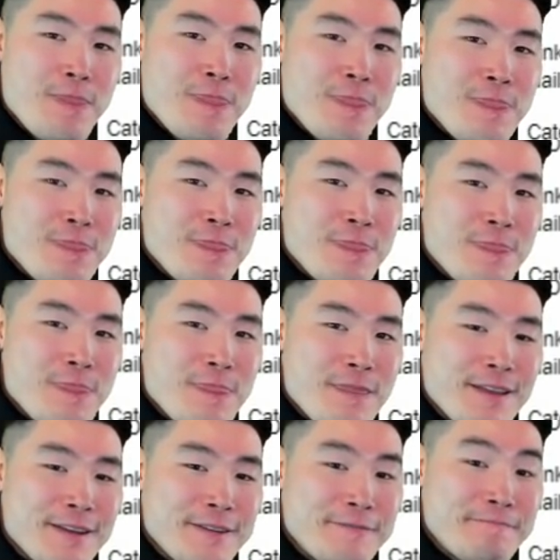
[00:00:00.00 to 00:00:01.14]

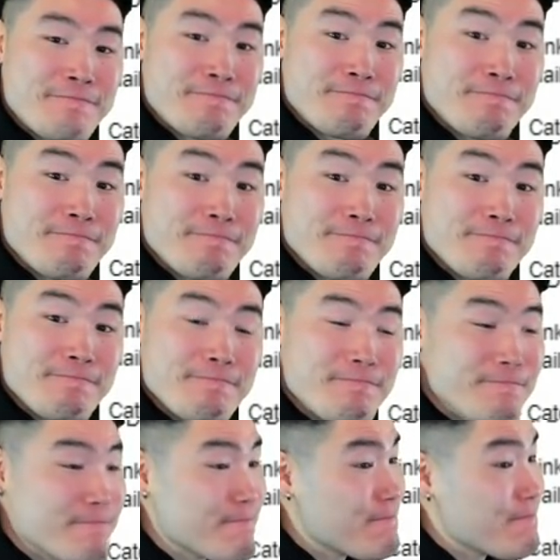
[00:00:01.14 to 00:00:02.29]
(no one is talking)